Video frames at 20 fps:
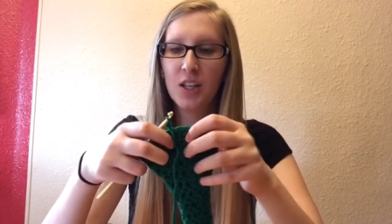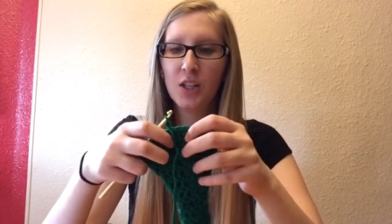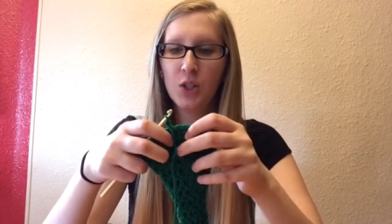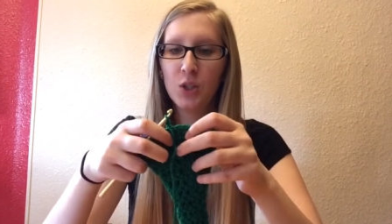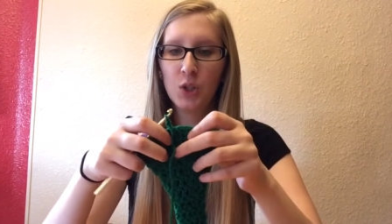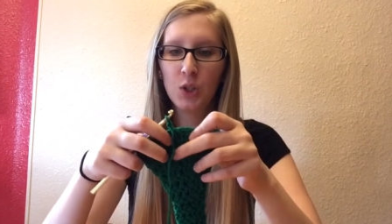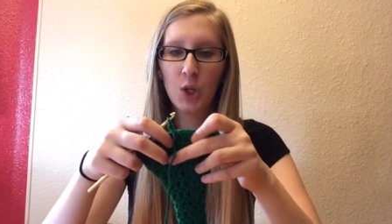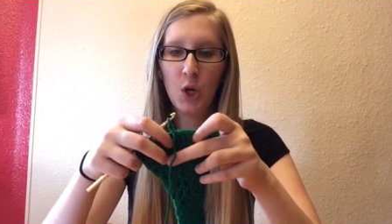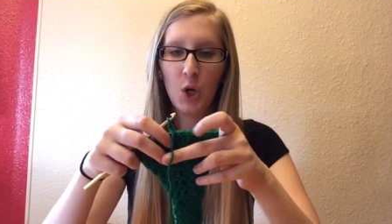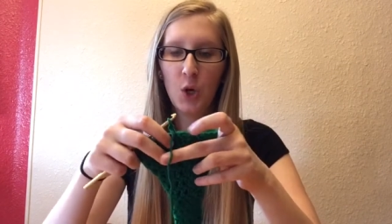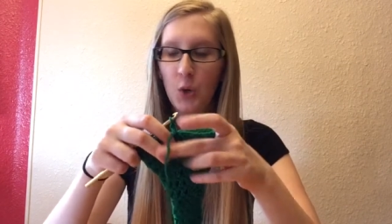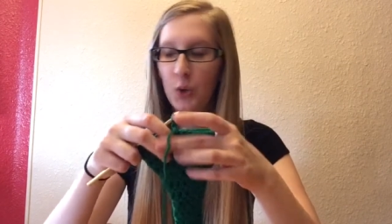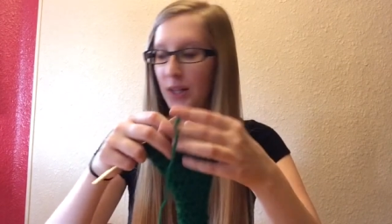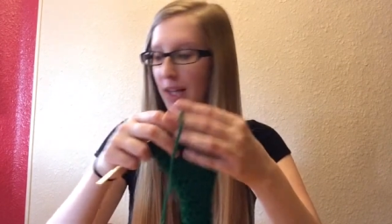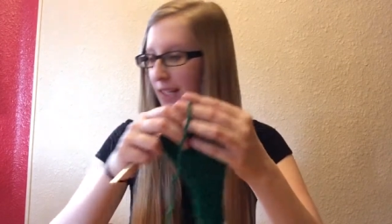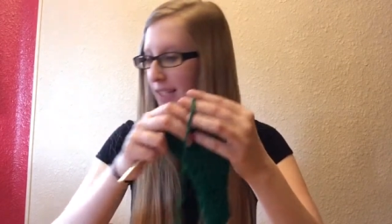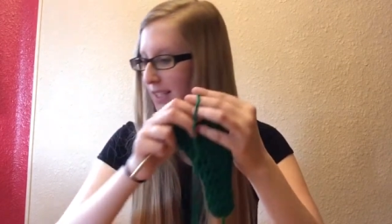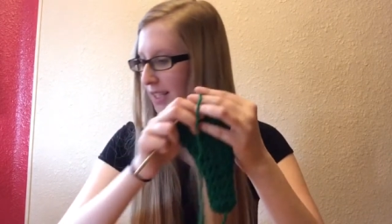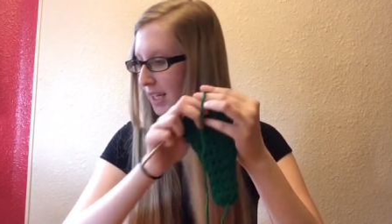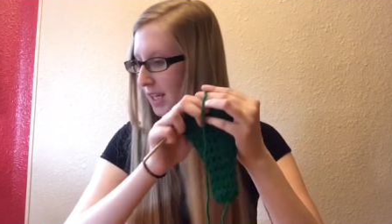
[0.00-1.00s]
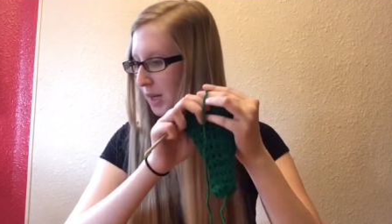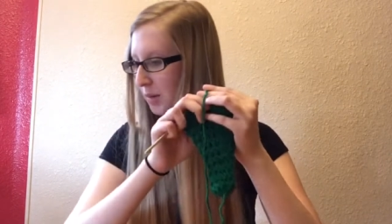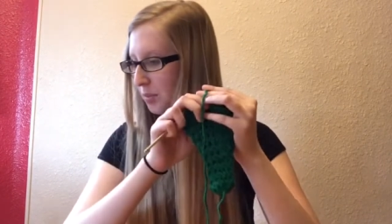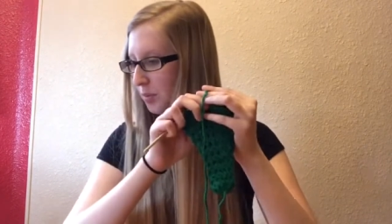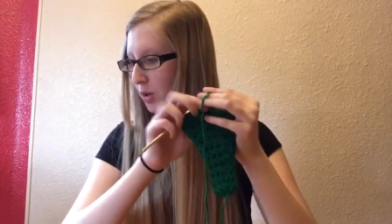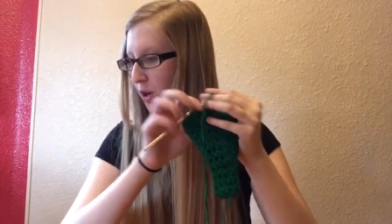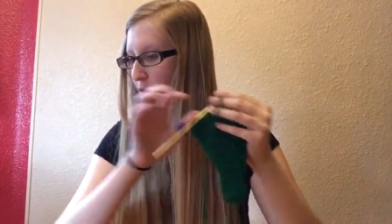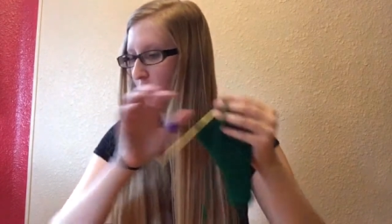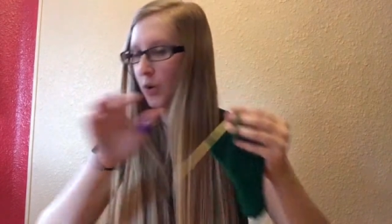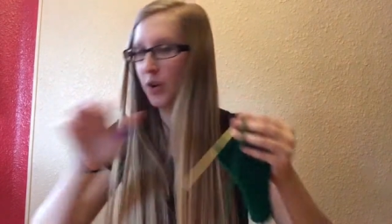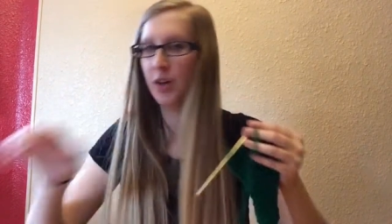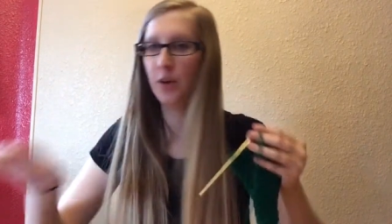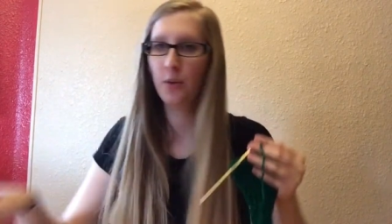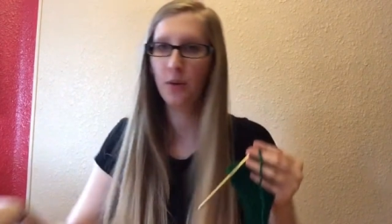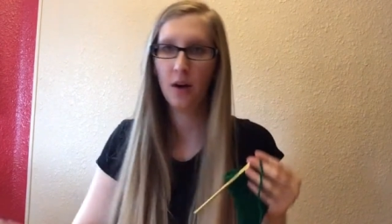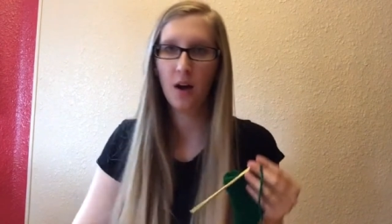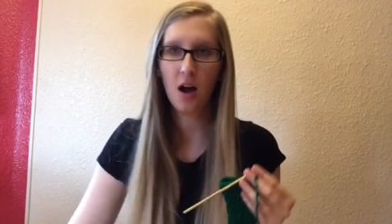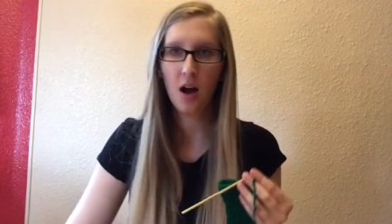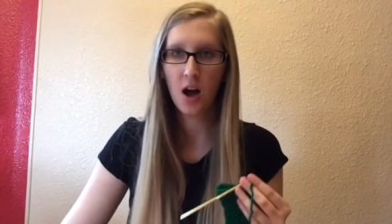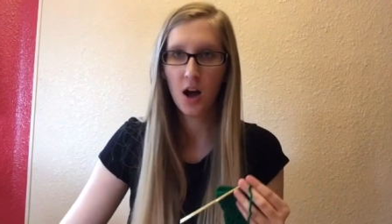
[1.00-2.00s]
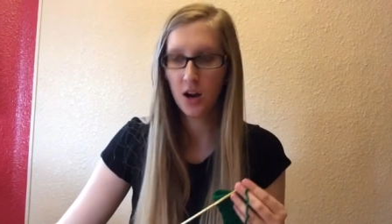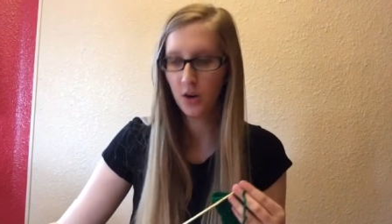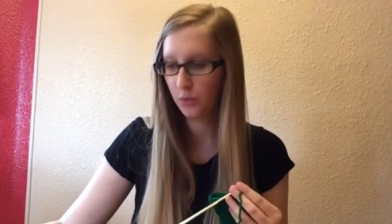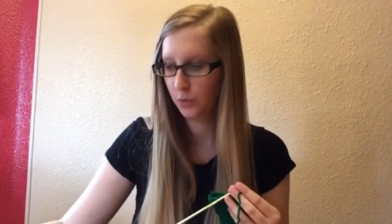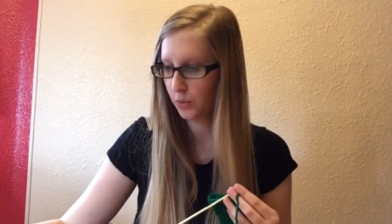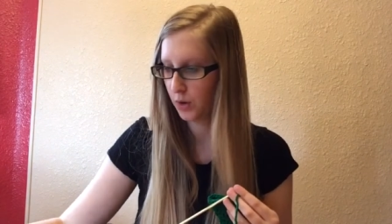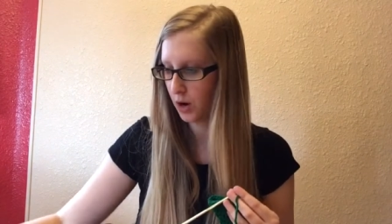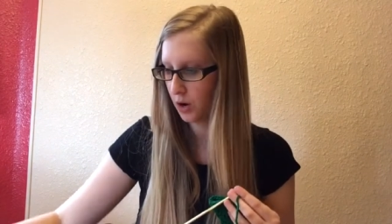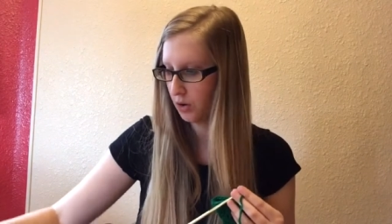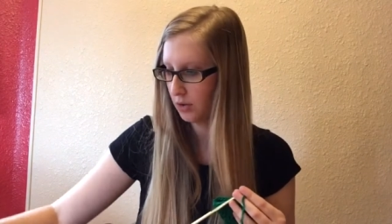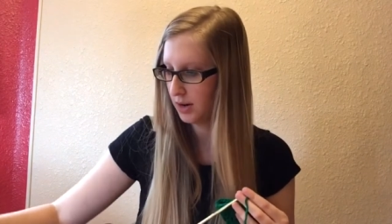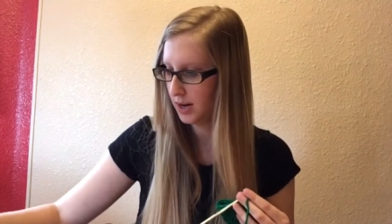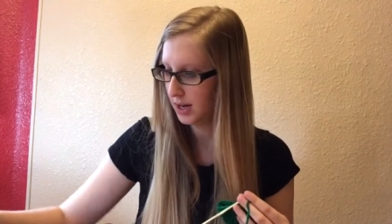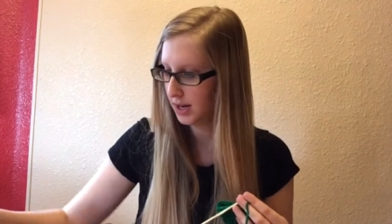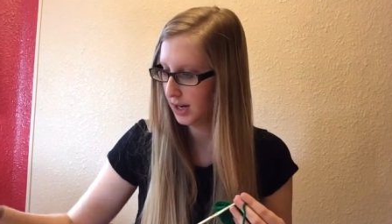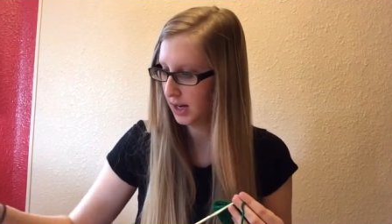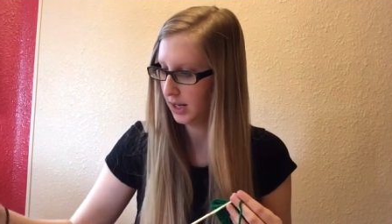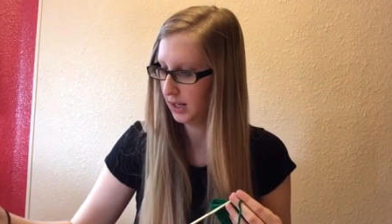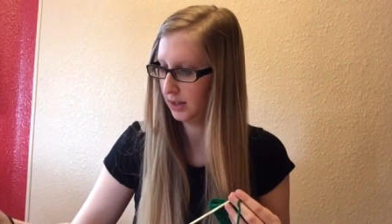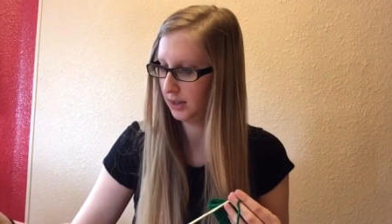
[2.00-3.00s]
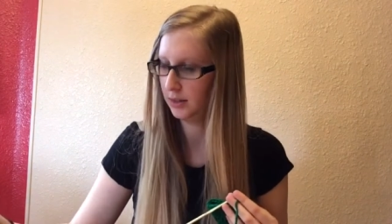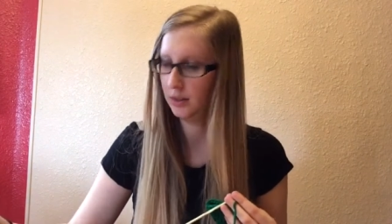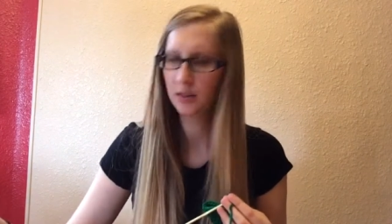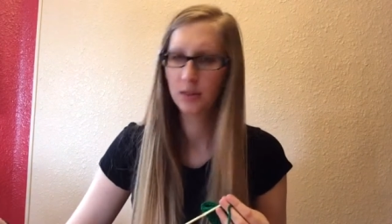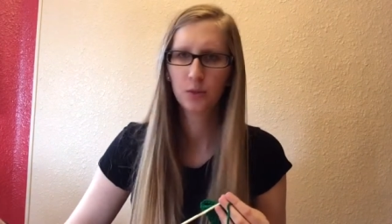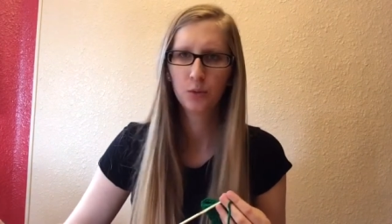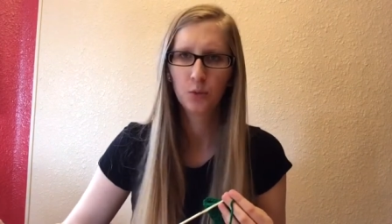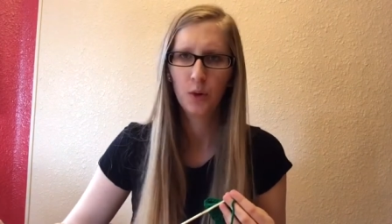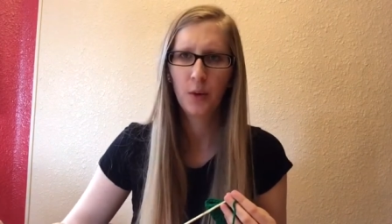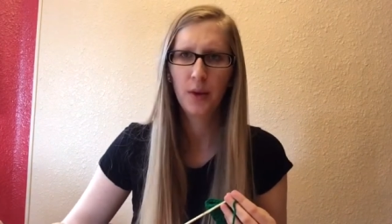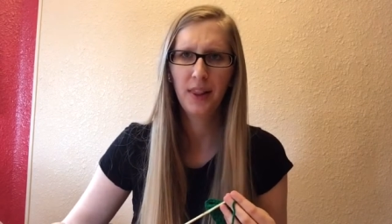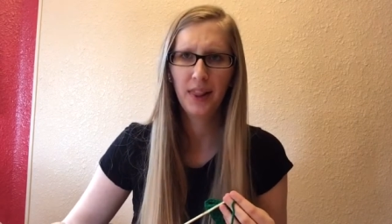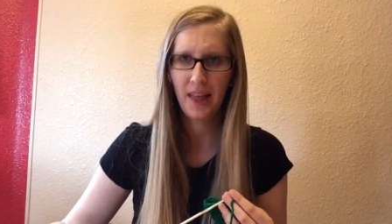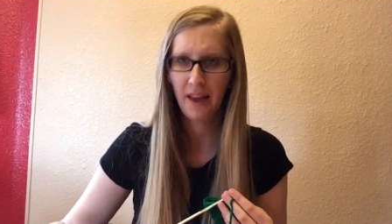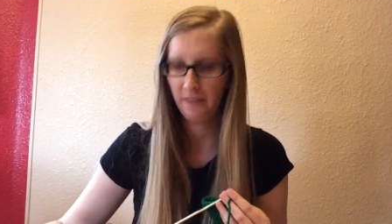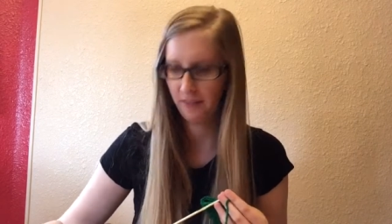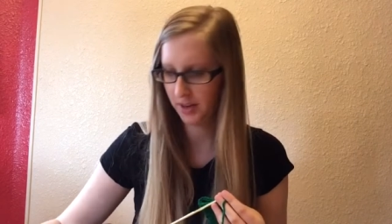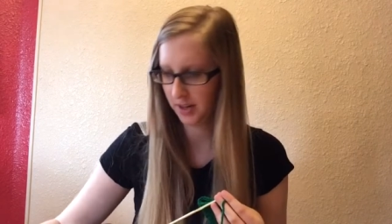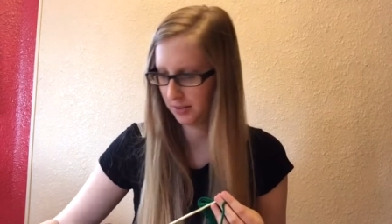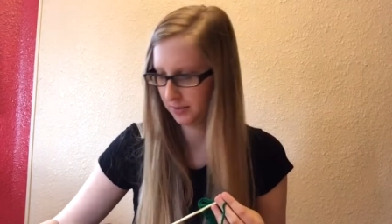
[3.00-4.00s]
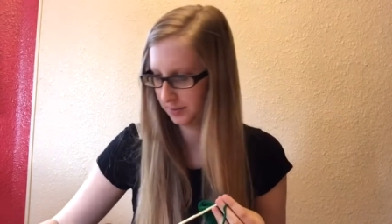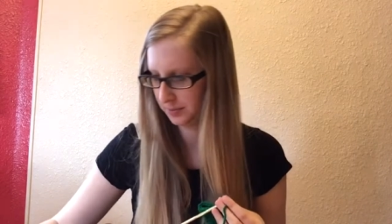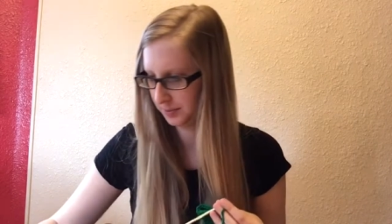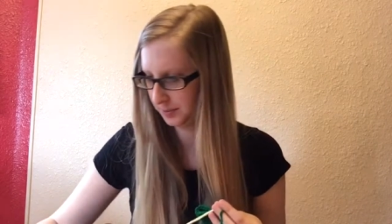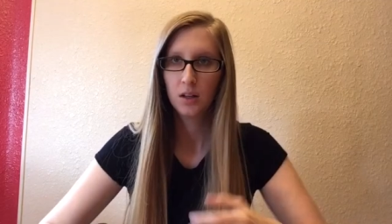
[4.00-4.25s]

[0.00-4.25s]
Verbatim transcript: So let's keep going. We're on row, row 11.